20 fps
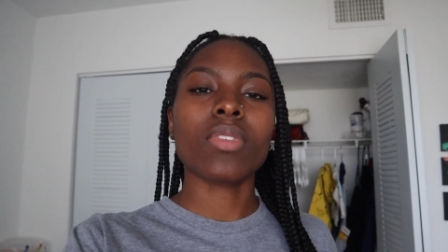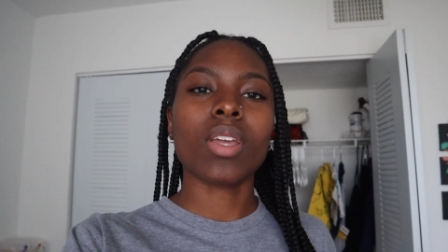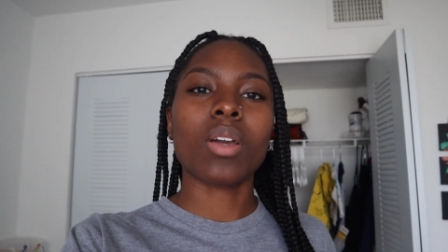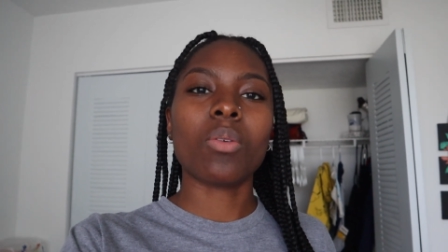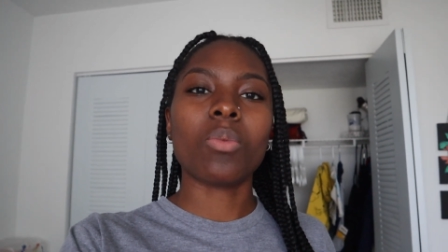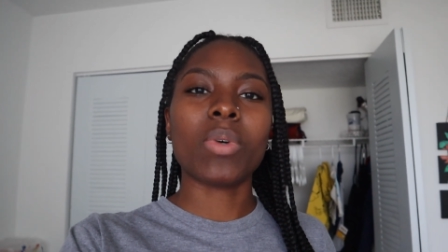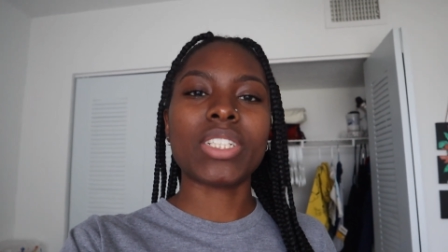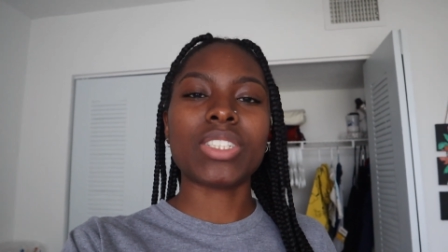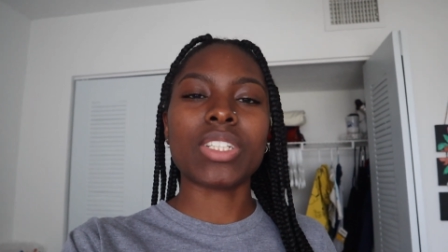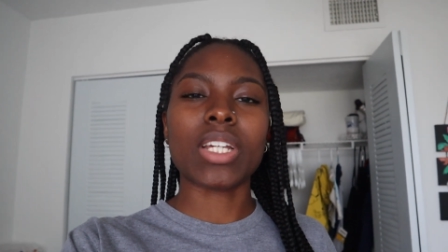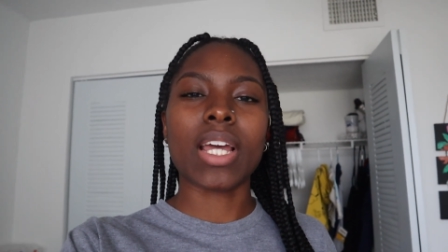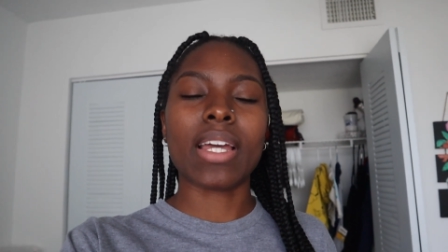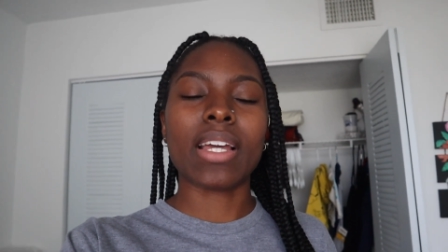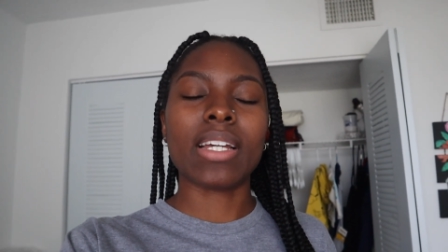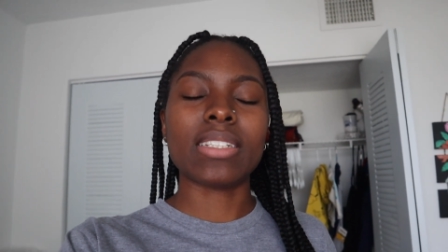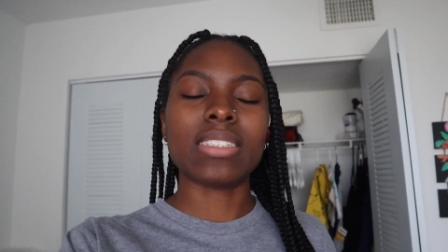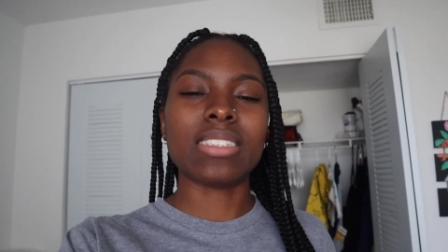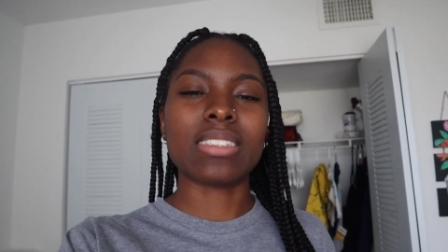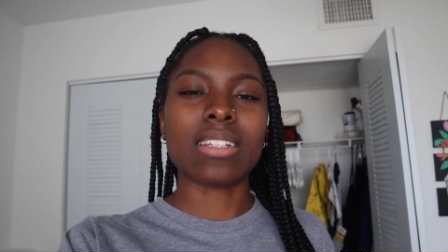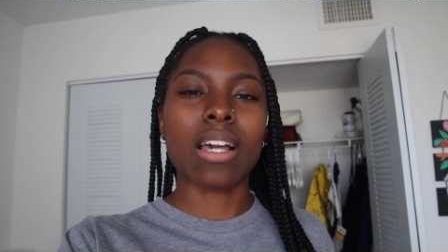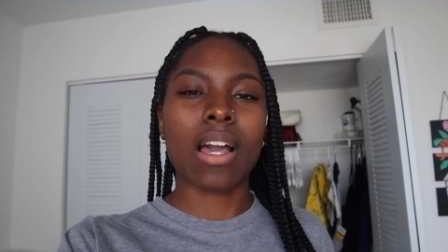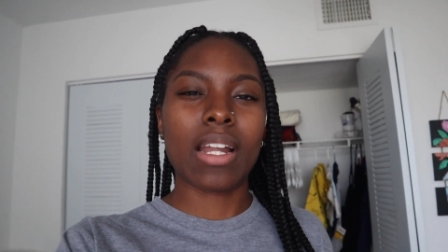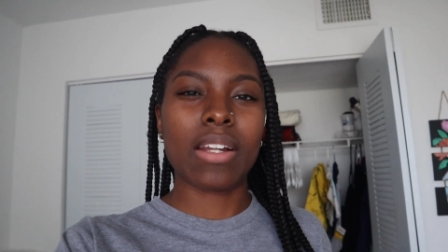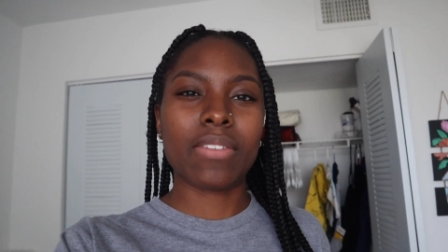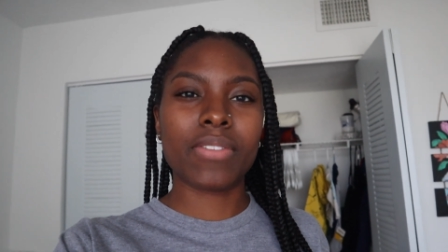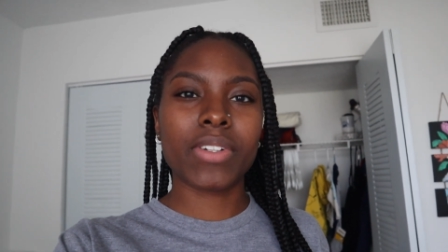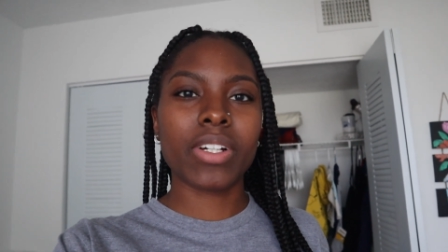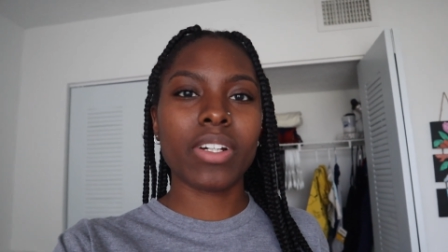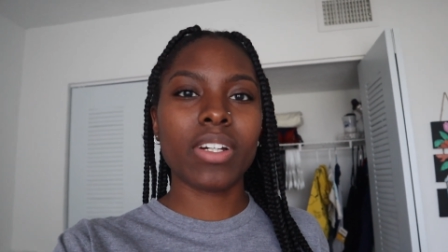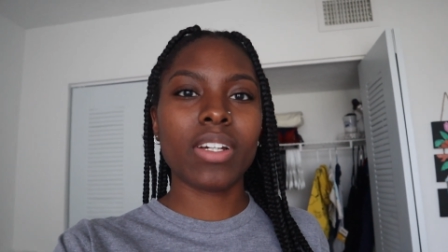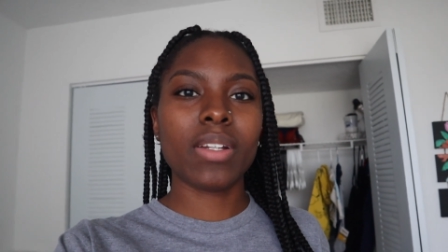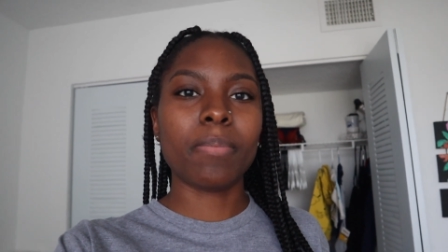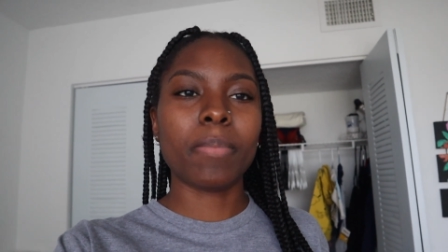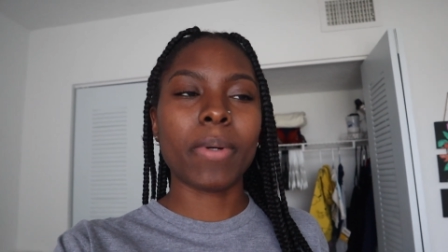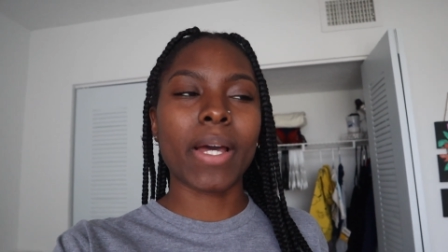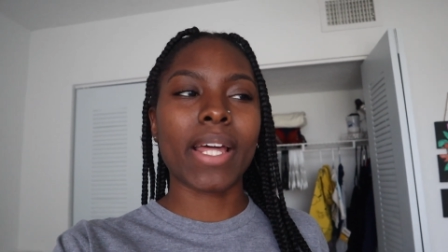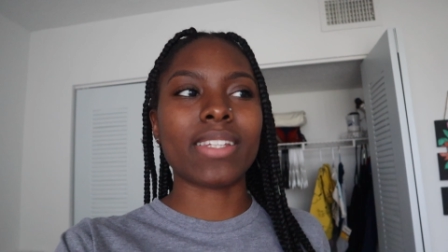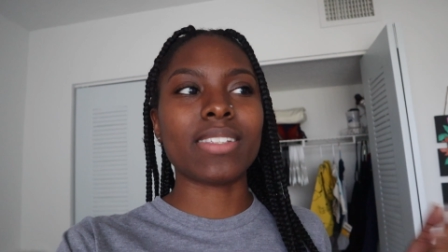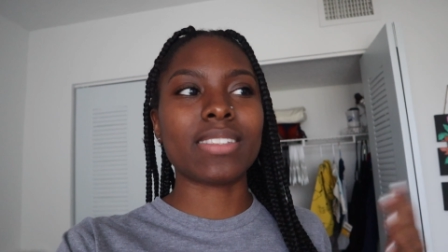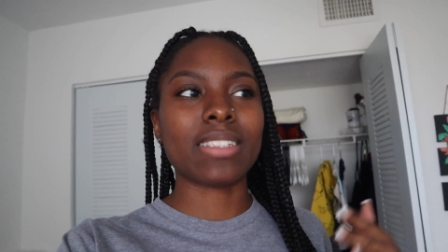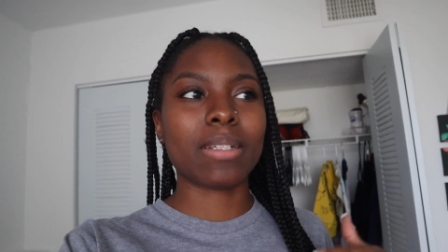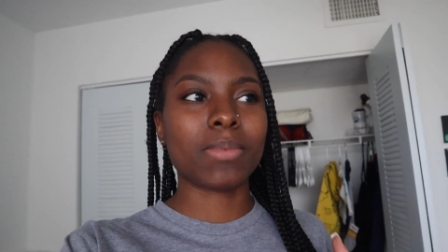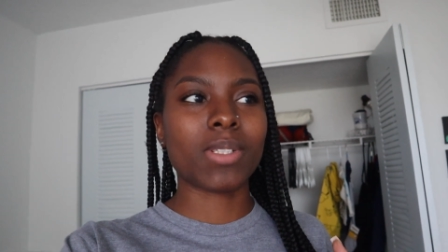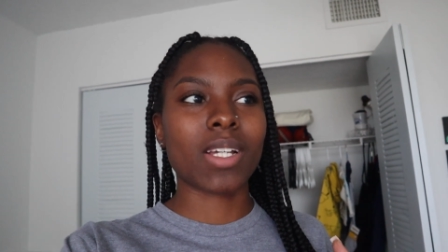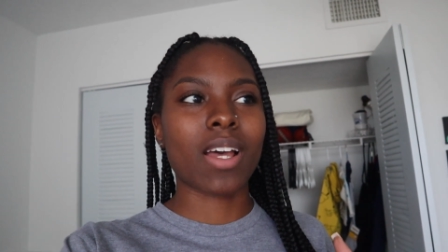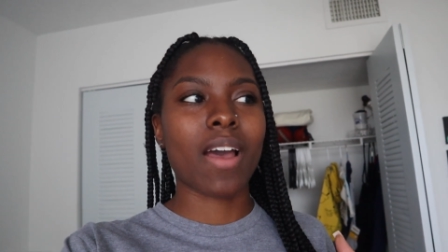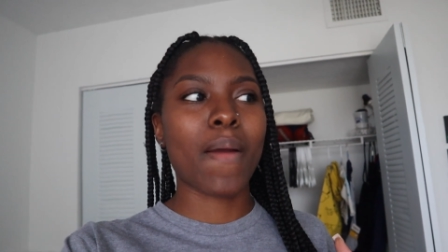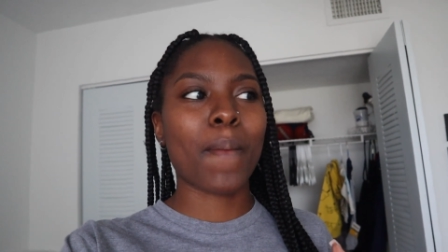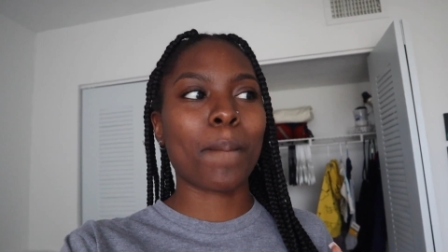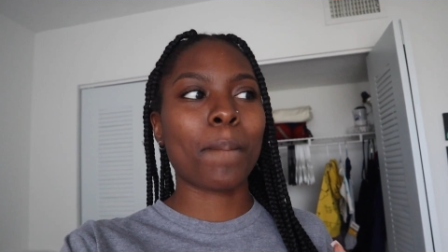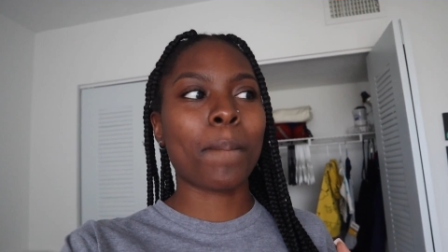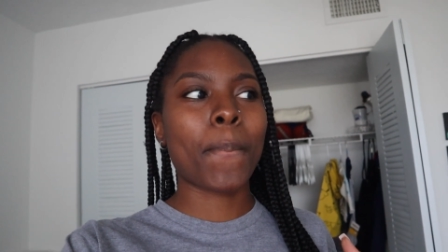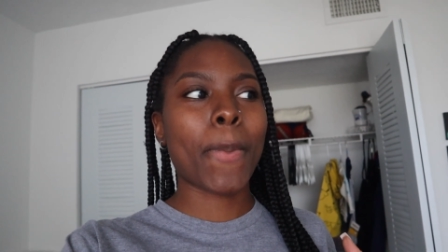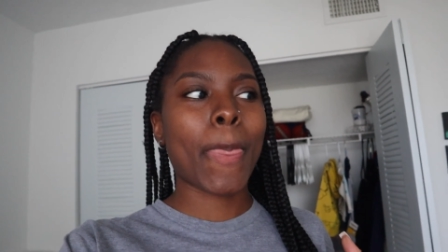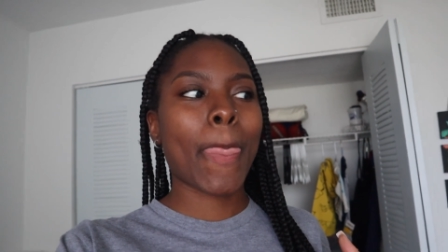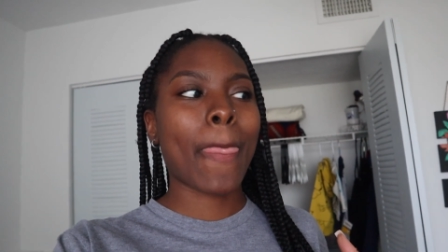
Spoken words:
Which I guess is kind of good, but at the same time,